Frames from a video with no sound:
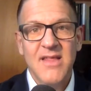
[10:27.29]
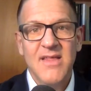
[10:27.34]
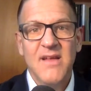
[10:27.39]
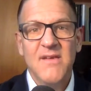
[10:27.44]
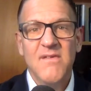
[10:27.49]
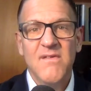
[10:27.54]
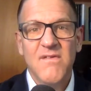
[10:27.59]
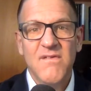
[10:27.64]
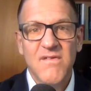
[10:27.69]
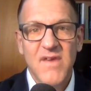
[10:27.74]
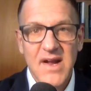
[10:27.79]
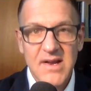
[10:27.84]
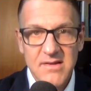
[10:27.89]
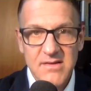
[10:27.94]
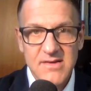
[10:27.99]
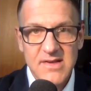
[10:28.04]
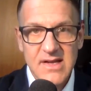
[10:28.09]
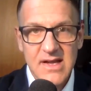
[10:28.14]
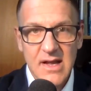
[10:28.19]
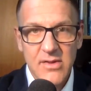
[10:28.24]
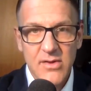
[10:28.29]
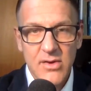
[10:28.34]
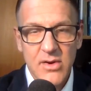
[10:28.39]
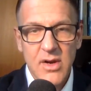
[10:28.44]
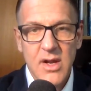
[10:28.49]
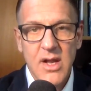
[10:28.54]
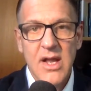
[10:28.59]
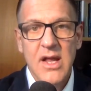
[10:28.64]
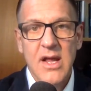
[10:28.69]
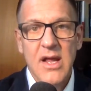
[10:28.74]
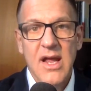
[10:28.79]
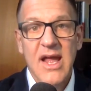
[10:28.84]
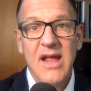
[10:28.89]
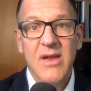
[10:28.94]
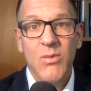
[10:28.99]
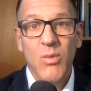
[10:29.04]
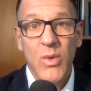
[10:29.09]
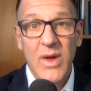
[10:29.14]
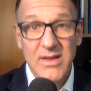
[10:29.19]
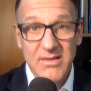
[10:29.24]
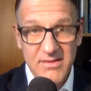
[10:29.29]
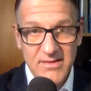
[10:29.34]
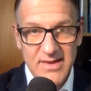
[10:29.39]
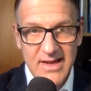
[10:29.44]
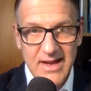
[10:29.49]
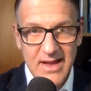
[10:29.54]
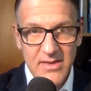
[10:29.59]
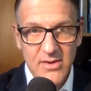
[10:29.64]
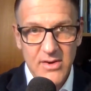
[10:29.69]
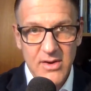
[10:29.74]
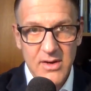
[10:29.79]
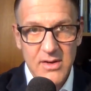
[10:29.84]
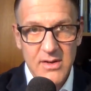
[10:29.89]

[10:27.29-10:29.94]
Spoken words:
that fights together and wins together.